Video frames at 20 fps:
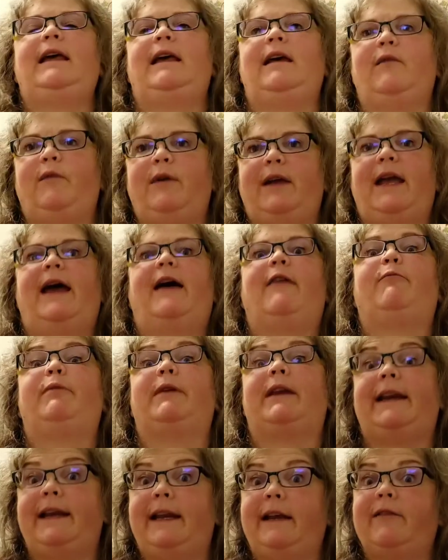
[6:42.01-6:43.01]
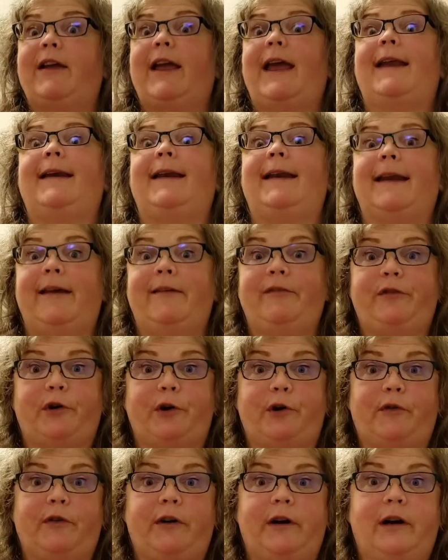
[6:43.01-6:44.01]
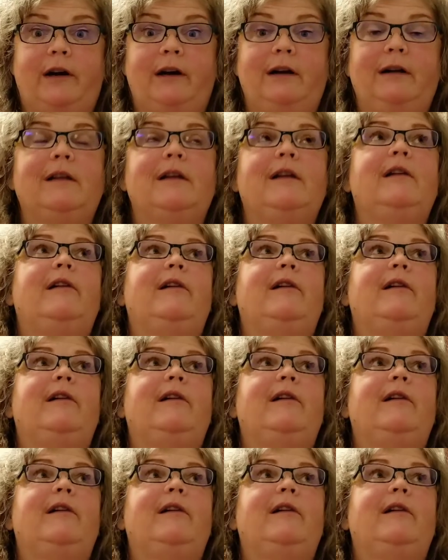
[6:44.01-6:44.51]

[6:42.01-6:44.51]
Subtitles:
and we have plenty of candy left over,